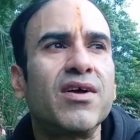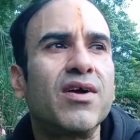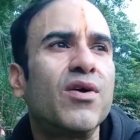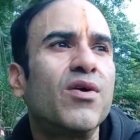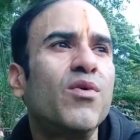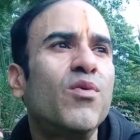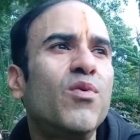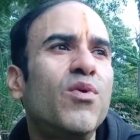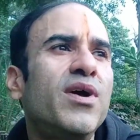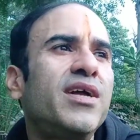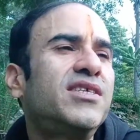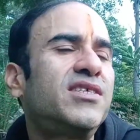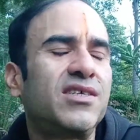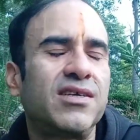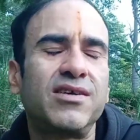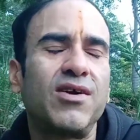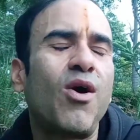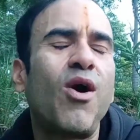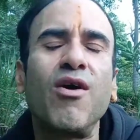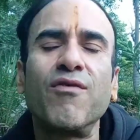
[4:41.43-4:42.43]
which
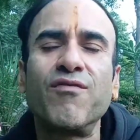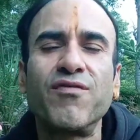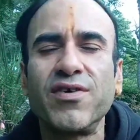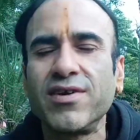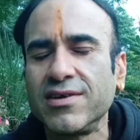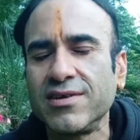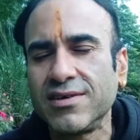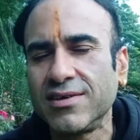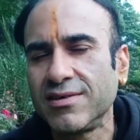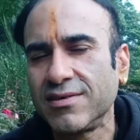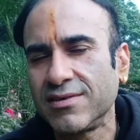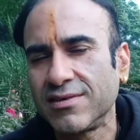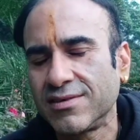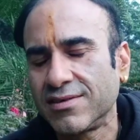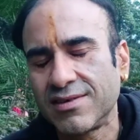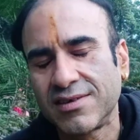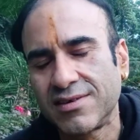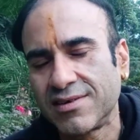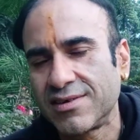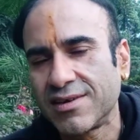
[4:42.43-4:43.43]
often
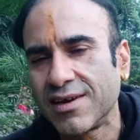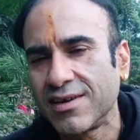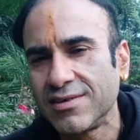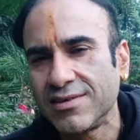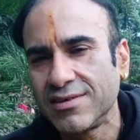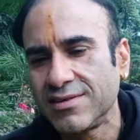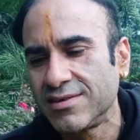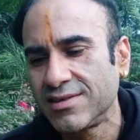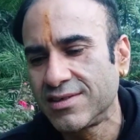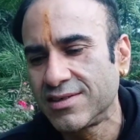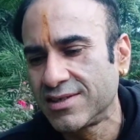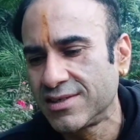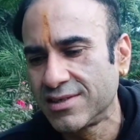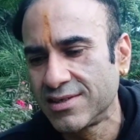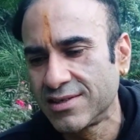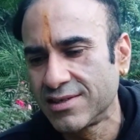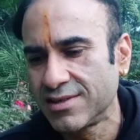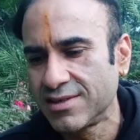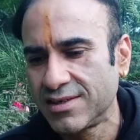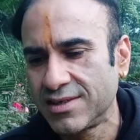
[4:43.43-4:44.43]

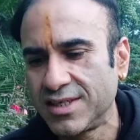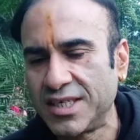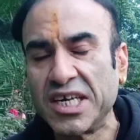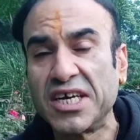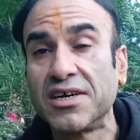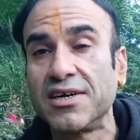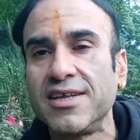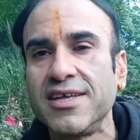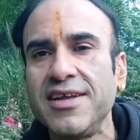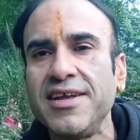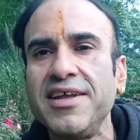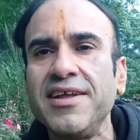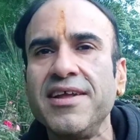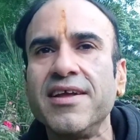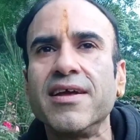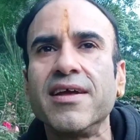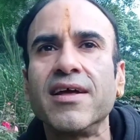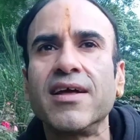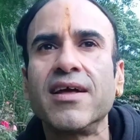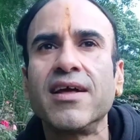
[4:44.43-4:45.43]
turns dirty,
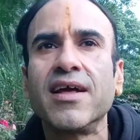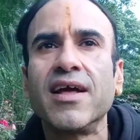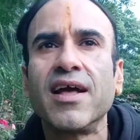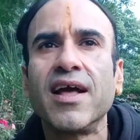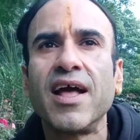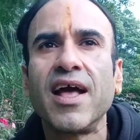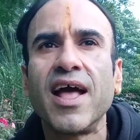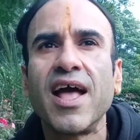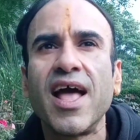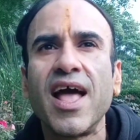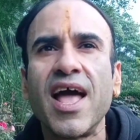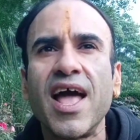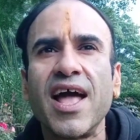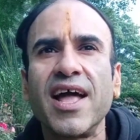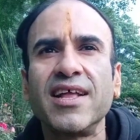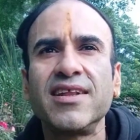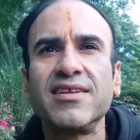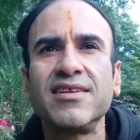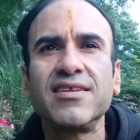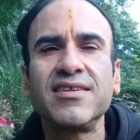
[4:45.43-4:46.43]

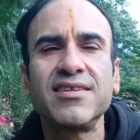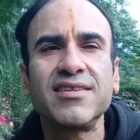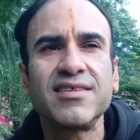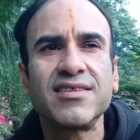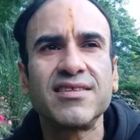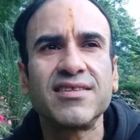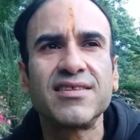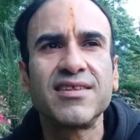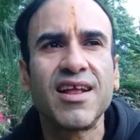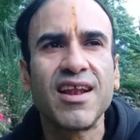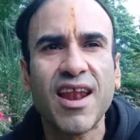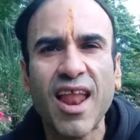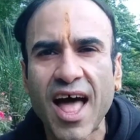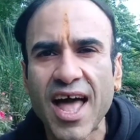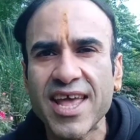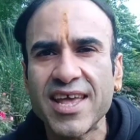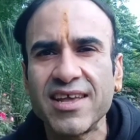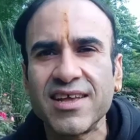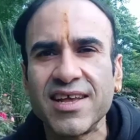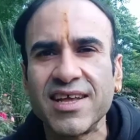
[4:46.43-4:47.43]
and the
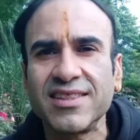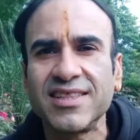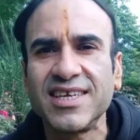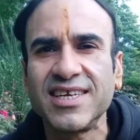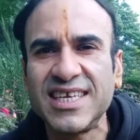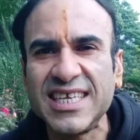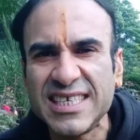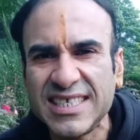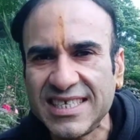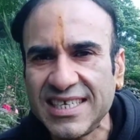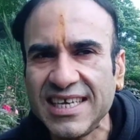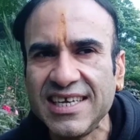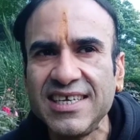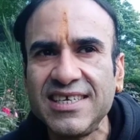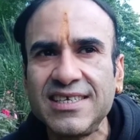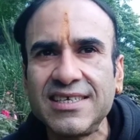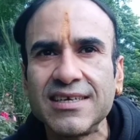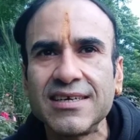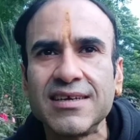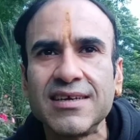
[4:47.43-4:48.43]
lying and the
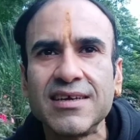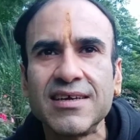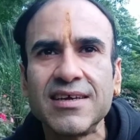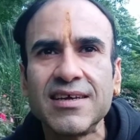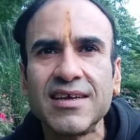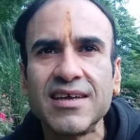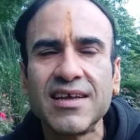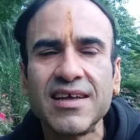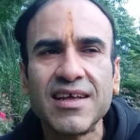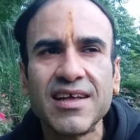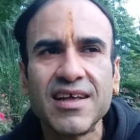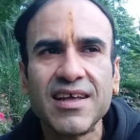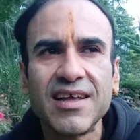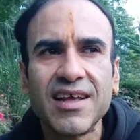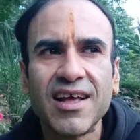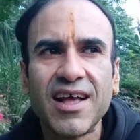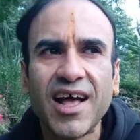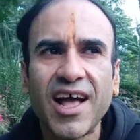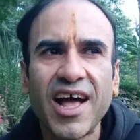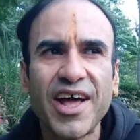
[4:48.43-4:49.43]
deceit
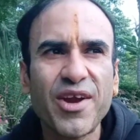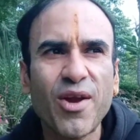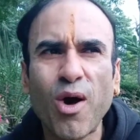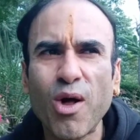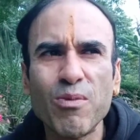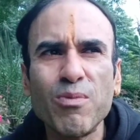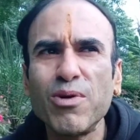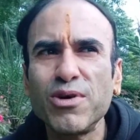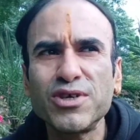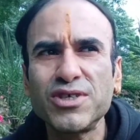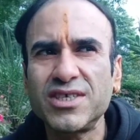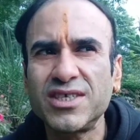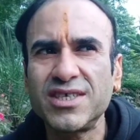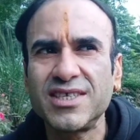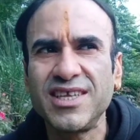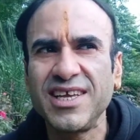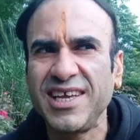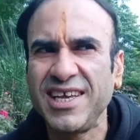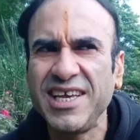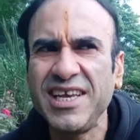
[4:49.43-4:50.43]
and almost
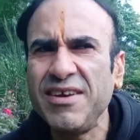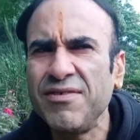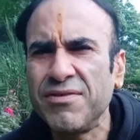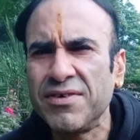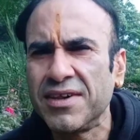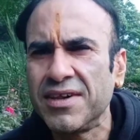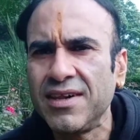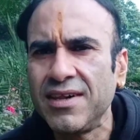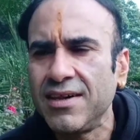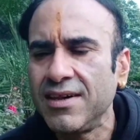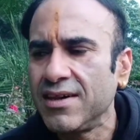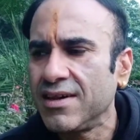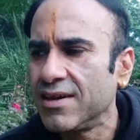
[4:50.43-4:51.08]
the evil.